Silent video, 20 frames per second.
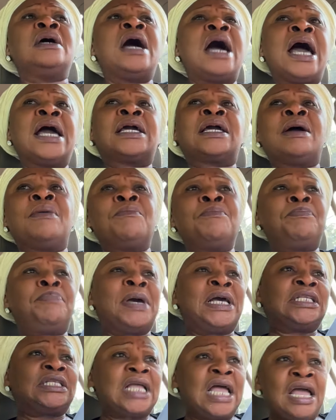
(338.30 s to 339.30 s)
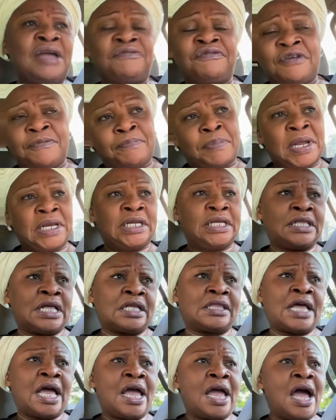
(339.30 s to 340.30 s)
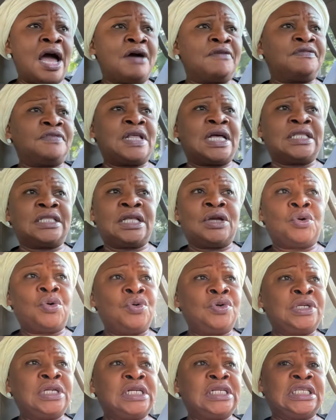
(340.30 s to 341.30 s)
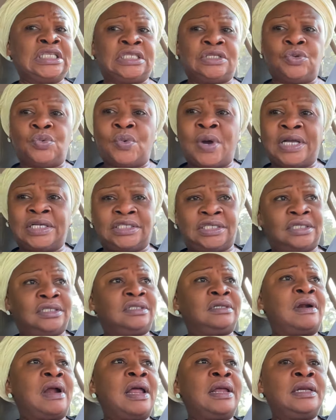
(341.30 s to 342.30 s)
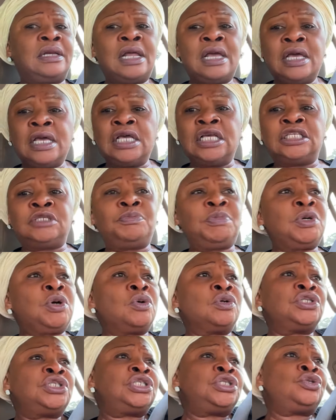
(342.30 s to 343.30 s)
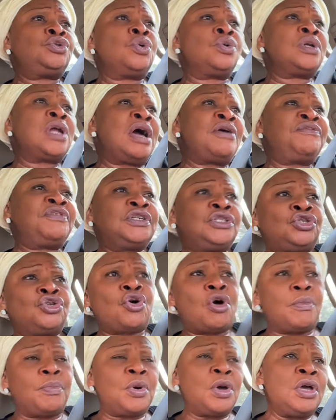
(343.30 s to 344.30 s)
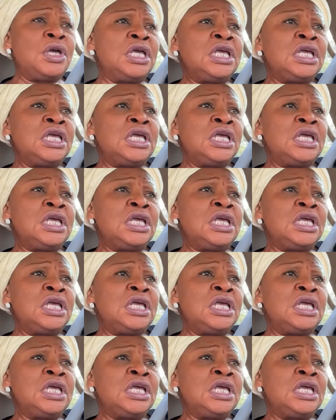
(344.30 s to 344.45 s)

I can bet every penny that I have that the only reason why she's crying is because she don't have a job.